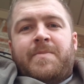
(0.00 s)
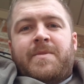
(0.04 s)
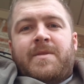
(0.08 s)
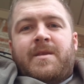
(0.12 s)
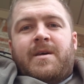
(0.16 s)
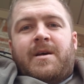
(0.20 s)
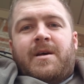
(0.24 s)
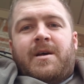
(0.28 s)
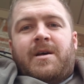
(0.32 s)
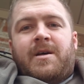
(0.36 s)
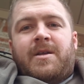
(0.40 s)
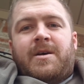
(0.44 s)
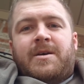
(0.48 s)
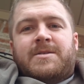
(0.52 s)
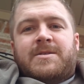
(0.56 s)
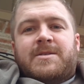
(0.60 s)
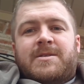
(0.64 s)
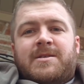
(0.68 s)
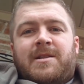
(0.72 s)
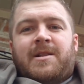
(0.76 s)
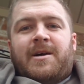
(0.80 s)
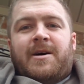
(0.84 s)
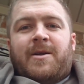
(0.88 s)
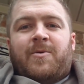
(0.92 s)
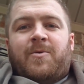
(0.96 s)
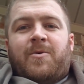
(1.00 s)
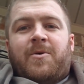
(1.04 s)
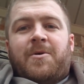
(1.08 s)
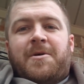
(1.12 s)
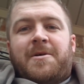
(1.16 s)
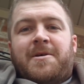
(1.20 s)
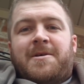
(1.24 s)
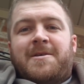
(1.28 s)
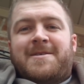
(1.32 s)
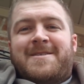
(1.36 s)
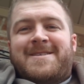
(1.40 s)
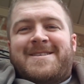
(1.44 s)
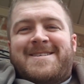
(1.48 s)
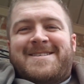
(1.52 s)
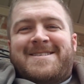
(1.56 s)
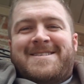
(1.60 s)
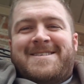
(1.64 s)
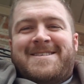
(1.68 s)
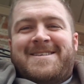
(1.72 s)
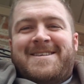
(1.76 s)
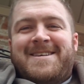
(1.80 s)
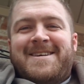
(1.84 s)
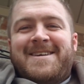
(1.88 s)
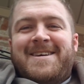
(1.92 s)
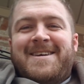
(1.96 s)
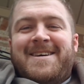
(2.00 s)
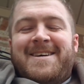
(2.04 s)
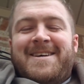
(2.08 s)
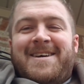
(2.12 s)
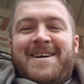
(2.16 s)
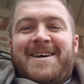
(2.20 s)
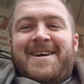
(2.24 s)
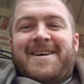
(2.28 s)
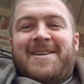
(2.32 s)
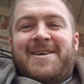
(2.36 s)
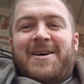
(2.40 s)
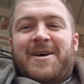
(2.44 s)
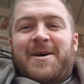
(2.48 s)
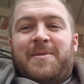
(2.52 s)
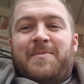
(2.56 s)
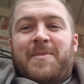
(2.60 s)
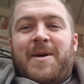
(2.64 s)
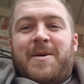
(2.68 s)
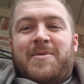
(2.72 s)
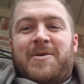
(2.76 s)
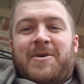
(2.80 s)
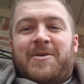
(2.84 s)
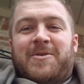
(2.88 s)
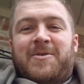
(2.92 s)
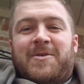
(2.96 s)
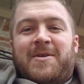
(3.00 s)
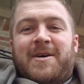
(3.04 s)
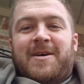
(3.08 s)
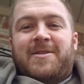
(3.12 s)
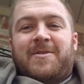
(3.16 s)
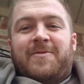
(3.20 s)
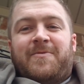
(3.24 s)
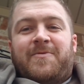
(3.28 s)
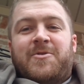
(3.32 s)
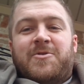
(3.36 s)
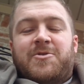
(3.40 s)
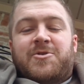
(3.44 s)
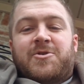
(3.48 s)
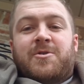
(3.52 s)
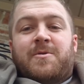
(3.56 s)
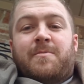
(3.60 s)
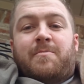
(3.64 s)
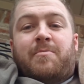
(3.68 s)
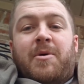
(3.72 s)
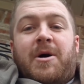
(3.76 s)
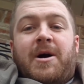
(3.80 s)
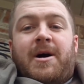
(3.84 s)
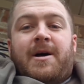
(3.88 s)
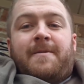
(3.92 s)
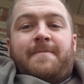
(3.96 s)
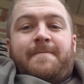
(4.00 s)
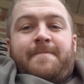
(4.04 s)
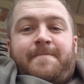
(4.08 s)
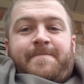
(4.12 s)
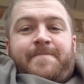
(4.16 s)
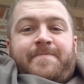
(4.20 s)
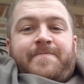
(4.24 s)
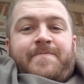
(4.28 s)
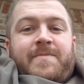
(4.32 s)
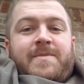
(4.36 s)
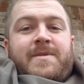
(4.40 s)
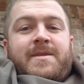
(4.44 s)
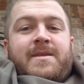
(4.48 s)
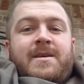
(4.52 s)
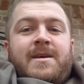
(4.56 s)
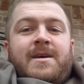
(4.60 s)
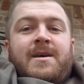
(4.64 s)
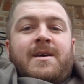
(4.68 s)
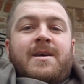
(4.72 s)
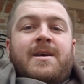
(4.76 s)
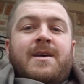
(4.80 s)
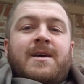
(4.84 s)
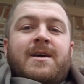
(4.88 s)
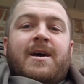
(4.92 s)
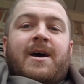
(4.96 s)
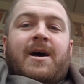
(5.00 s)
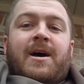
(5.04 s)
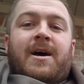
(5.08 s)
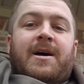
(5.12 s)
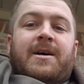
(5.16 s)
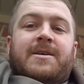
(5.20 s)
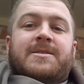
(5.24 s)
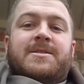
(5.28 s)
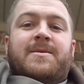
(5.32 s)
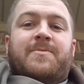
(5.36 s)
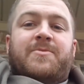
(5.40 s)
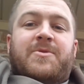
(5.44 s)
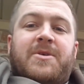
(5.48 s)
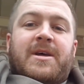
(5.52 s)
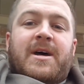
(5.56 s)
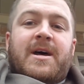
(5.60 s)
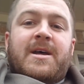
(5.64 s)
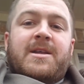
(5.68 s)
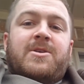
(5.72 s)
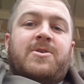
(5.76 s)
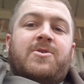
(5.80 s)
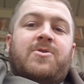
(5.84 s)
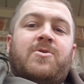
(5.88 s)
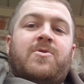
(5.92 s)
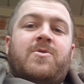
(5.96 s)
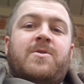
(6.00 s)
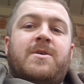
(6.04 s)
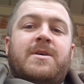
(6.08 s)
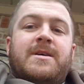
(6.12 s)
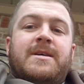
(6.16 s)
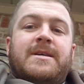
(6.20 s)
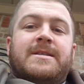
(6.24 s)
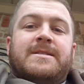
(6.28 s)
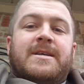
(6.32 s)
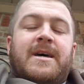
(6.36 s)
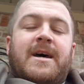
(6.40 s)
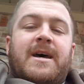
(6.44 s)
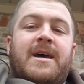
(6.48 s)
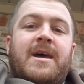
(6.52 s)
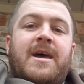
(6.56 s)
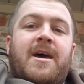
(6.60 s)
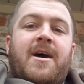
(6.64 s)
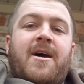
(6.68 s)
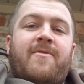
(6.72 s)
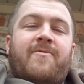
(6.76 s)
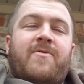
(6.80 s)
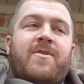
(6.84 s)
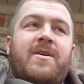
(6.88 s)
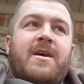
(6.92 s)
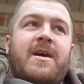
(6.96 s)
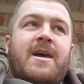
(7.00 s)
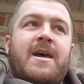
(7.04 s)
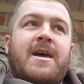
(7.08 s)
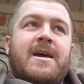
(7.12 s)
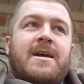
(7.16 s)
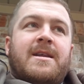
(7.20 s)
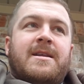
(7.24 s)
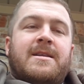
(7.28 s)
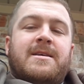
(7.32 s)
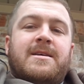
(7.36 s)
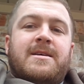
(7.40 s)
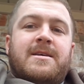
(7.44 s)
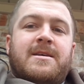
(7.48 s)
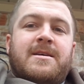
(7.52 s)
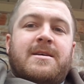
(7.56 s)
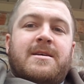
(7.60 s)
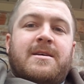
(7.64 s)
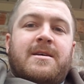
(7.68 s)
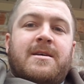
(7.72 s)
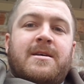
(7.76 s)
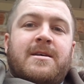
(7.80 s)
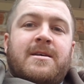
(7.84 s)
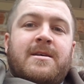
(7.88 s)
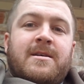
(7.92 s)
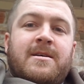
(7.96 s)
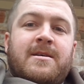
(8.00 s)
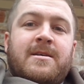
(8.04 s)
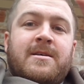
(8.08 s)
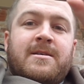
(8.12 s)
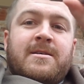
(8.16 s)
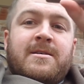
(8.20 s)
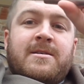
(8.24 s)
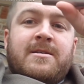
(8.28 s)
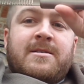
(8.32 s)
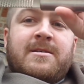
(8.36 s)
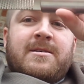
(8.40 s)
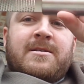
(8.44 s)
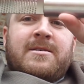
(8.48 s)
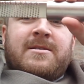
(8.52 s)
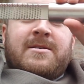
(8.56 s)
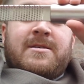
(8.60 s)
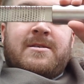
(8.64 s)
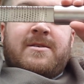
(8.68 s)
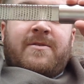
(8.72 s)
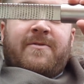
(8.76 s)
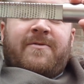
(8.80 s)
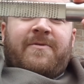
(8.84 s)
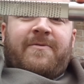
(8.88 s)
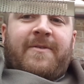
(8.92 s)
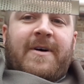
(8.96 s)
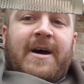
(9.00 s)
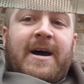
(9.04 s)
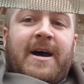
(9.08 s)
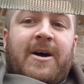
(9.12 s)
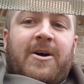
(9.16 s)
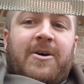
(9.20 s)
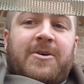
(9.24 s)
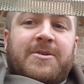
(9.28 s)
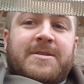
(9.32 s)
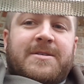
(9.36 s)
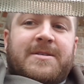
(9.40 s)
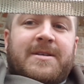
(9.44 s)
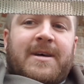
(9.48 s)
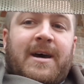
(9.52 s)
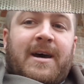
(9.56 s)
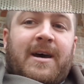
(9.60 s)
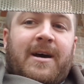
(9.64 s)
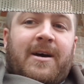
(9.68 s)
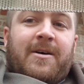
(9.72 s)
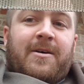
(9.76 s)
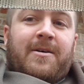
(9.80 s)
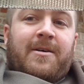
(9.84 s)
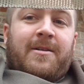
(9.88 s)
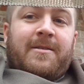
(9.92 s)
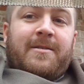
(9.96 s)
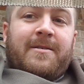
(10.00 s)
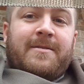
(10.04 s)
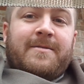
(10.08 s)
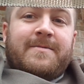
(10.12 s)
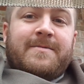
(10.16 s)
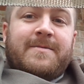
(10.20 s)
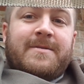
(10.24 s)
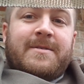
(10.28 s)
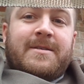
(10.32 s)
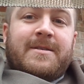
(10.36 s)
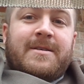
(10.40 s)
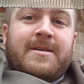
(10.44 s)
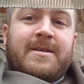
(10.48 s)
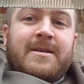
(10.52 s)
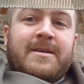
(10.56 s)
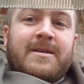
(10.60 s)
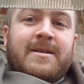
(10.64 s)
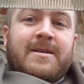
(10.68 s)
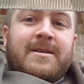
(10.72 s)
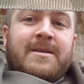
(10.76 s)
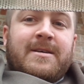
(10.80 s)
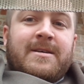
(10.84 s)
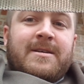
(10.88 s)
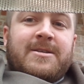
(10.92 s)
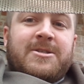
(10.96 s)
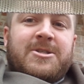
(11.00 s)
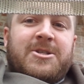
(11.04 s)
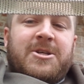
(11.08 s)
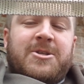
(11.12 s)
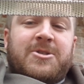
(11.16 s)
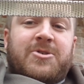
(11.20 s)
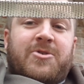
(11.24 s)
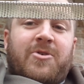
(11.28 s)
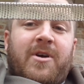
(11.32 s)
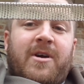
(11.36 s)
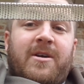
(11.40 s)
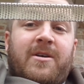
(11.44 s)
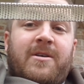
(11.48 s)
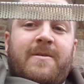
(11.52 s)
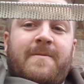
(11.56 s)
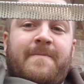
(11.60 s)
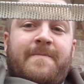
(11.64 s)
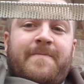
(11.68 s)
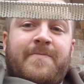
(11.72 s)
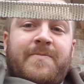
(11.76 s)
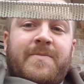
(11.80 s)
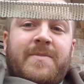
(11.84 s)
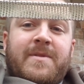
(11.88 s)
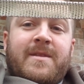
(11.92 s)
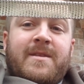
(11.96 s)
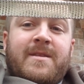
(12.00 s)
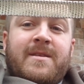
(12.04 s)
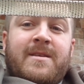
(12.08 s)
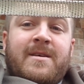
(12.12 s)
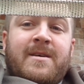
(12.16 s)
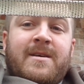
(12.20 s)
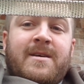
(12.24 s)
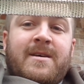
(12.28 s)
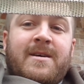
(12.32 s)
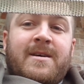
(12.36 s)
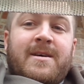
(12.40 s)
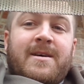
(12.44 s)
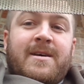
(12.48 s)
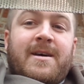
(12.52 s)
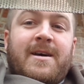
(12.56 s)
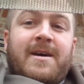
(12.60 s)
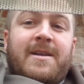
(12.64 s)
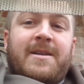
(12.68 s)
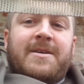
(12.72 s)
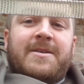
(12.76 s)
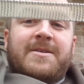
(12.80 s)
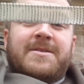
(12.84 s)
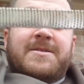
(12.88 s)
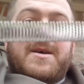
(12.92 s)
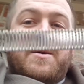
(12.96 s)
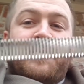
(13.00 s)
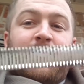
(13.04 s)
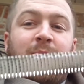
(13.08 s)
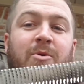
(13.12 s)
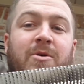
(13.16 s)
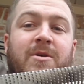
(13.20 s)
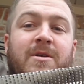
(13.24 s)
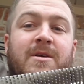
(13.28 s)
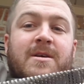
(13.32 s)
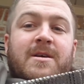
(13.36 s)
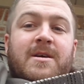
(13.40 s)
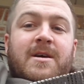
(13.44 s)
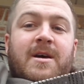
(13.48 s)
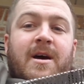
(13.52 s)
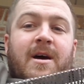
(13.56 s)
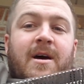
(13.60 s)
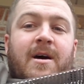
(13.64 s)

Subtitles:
that's a lot of work. And maybe I'll do that in the future. But something I do is I have a handy file style cheese grater, and it is a pretty